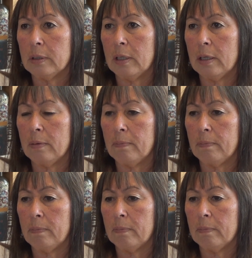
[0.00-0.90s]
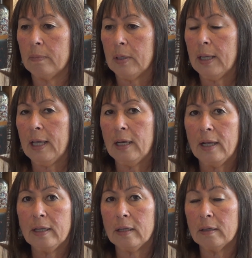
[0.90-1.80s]
And
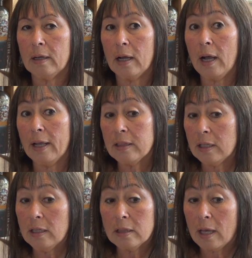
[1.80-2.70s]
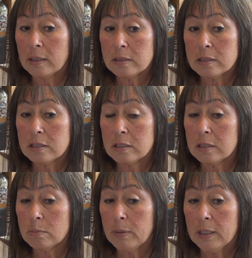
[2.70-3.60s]
I think
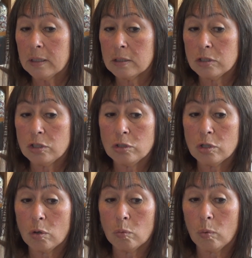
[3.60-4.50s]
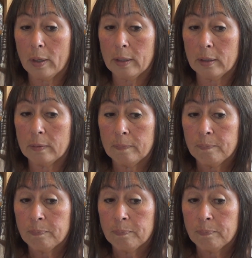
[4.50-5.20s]
that's because you don't want to